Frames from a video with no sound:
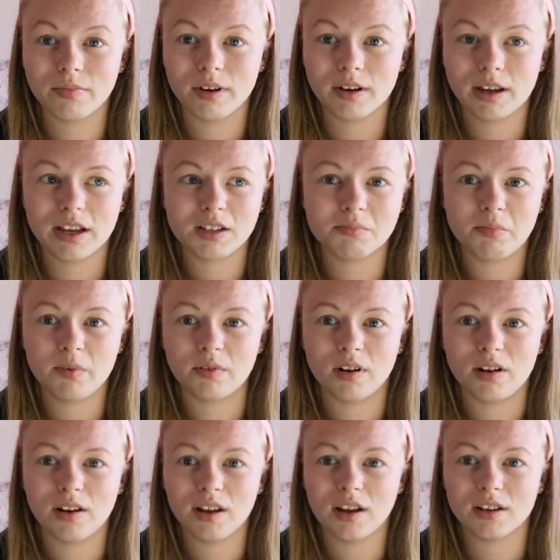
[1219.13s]
we kissed, but
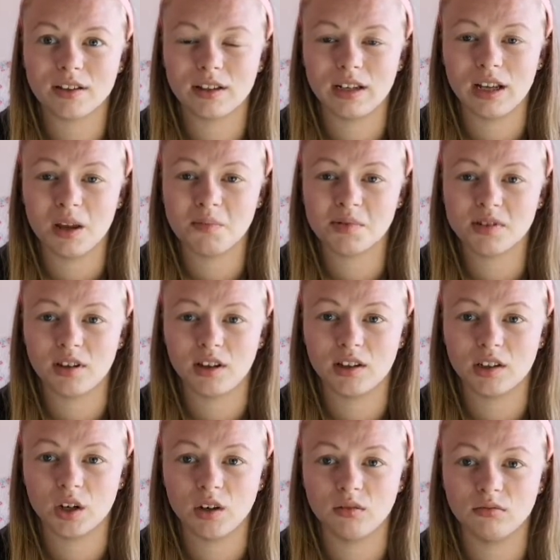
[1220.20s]
not like on the lips.
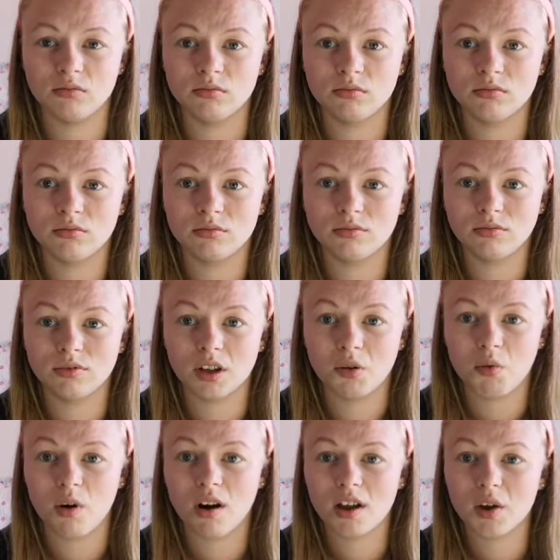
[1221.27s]
Like no,
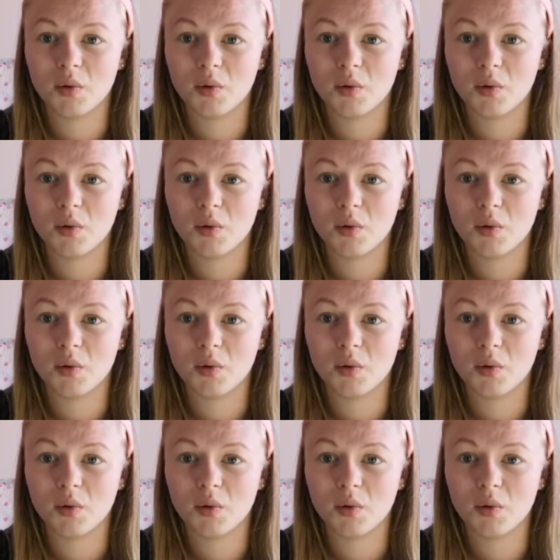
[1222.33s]
like what?